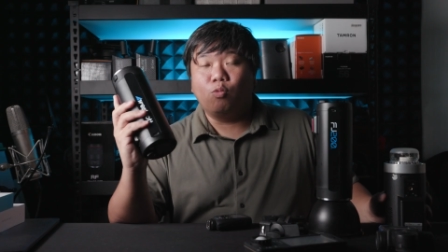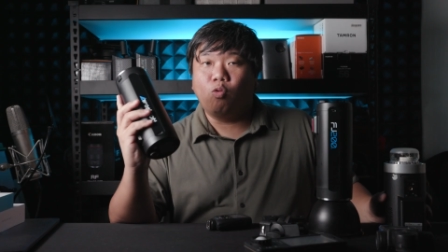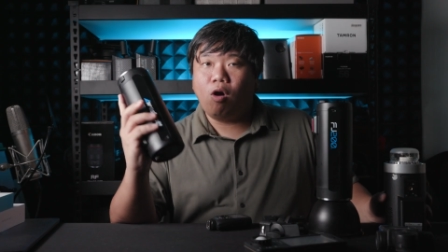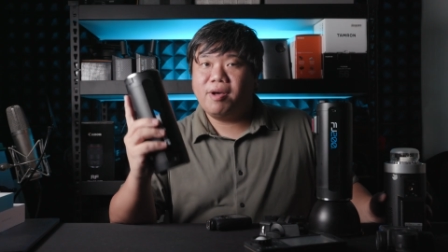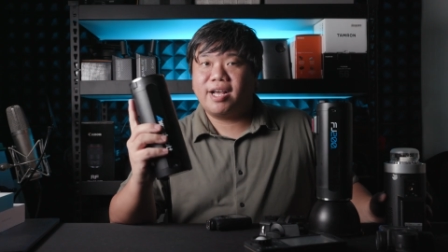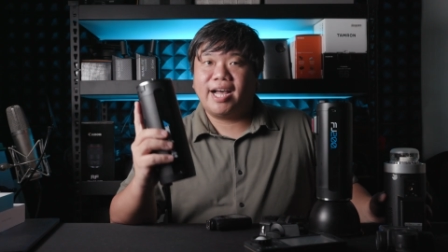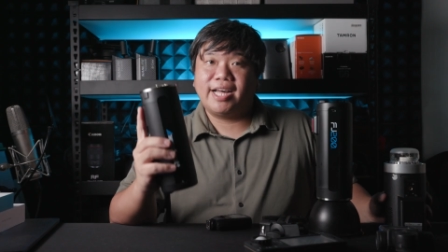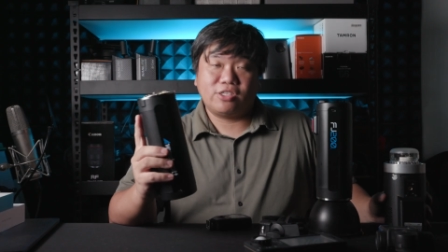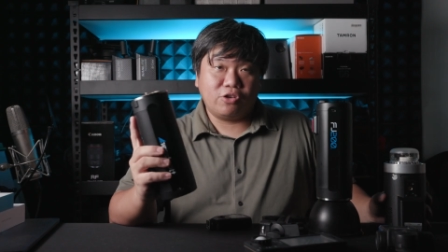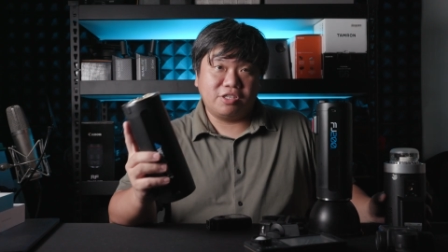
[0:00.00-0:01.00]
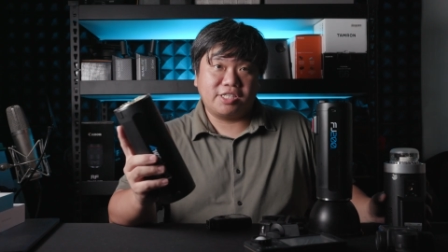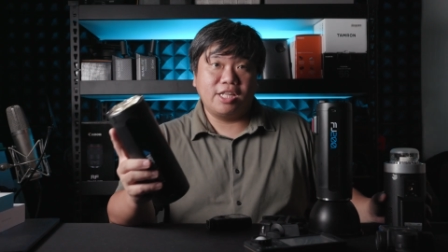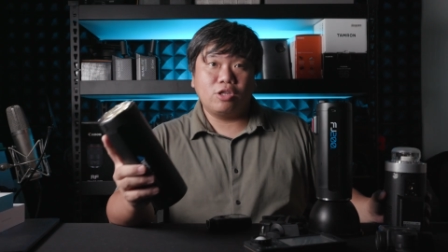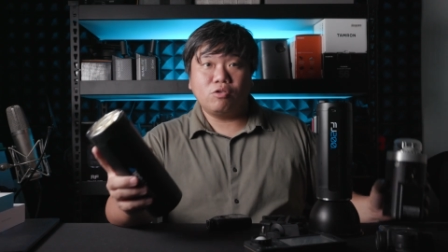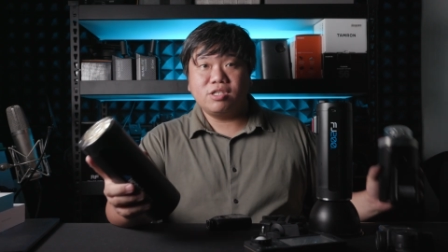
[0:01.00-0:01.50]
warmer cast on your
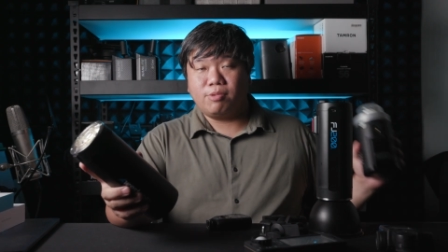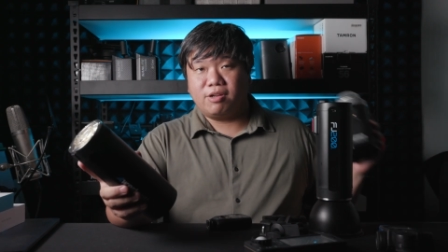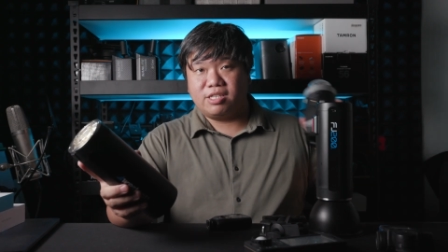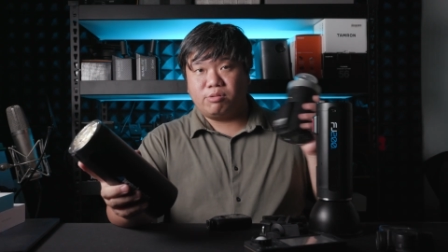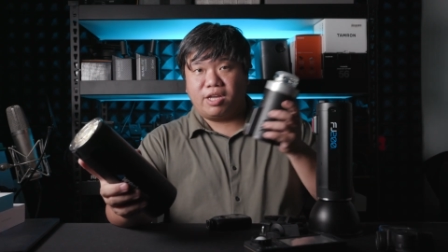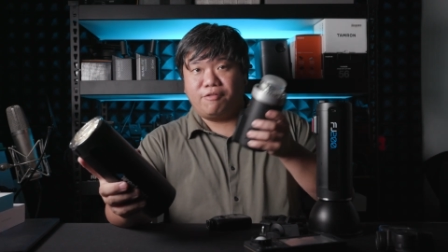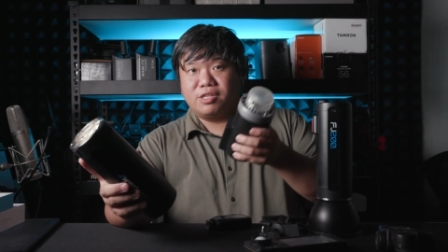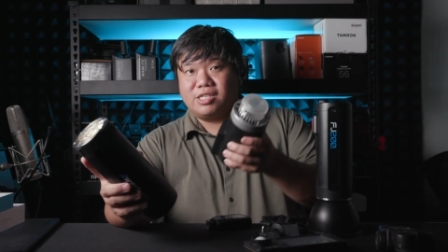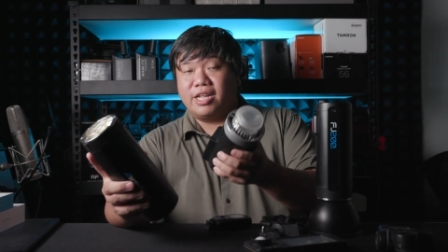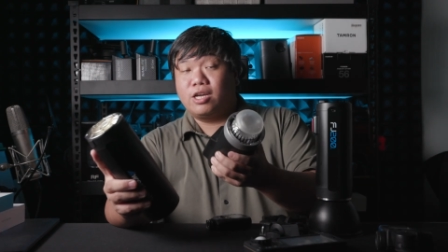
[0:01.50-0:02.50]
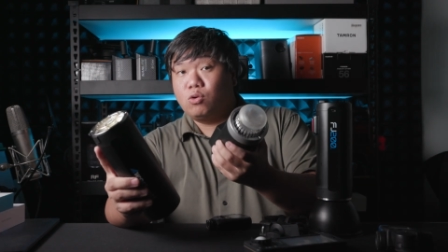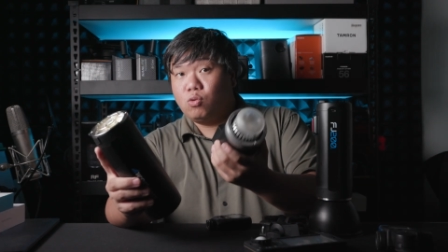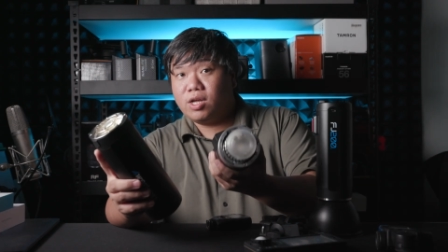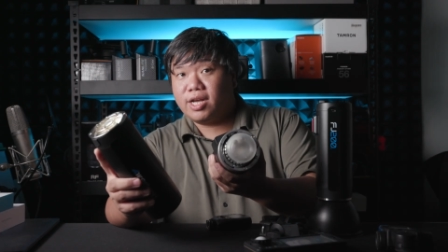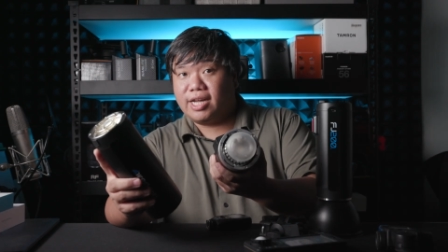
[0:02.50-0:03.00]
skin tones, while this will give you a slightly
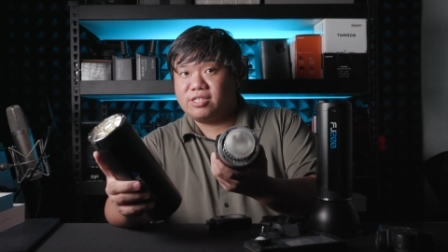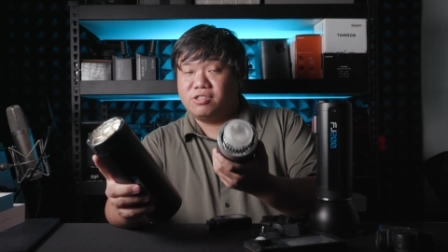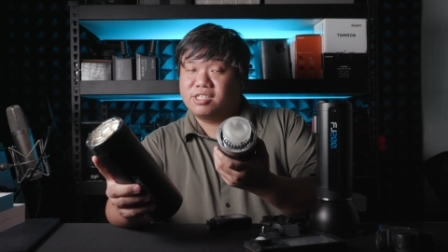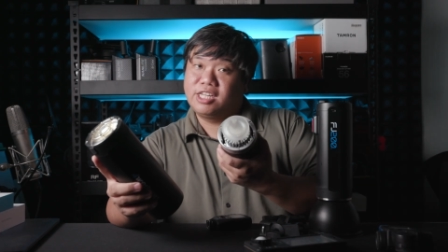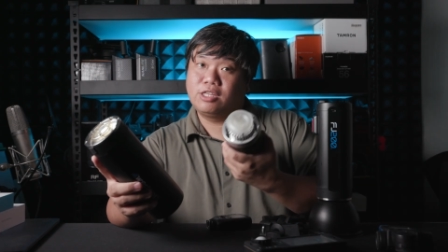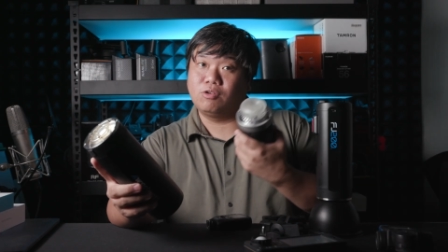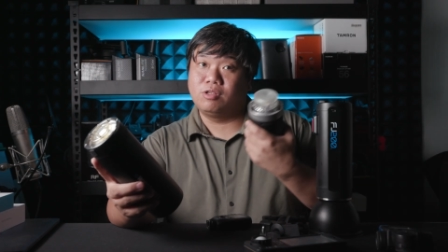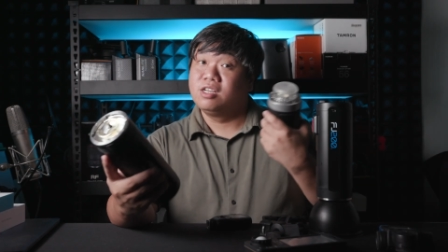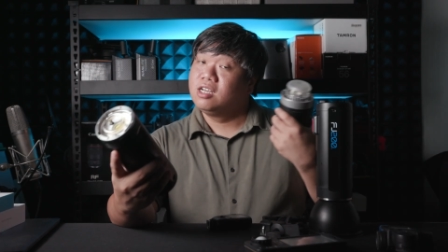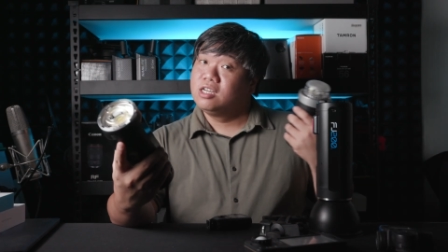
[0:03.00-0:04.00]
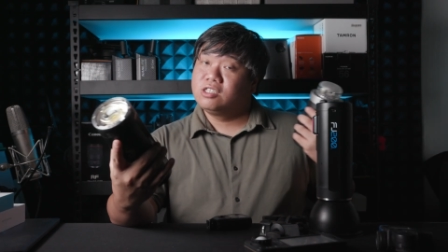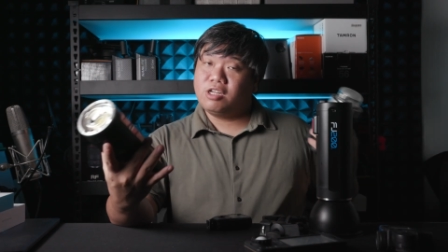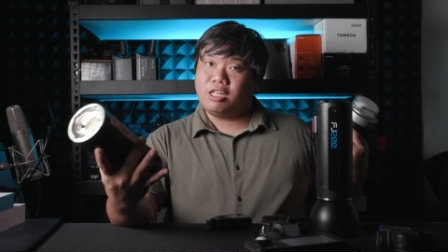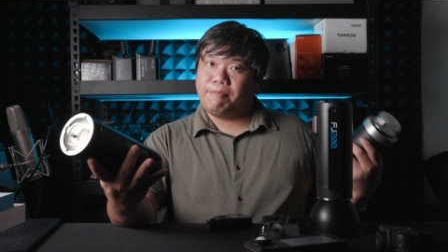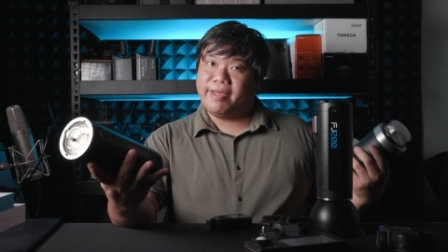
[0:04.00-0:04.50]
cooler cast on your skin tone.
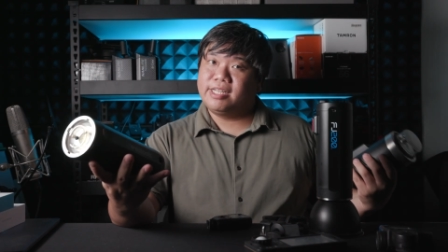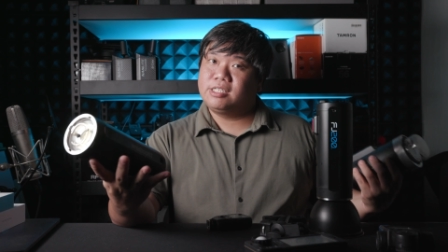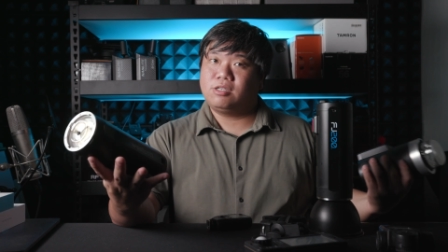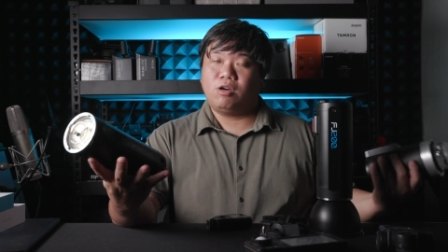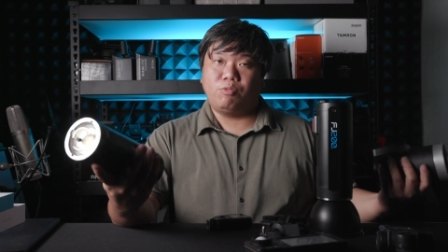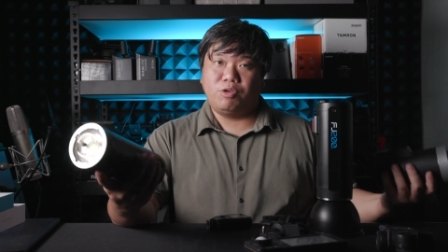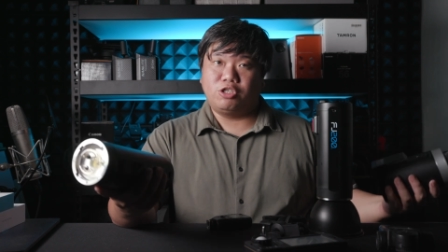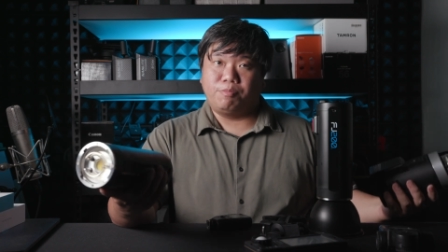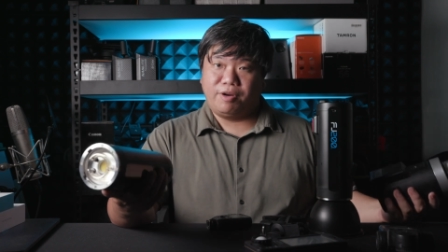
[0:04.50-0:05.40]
So it depends on which you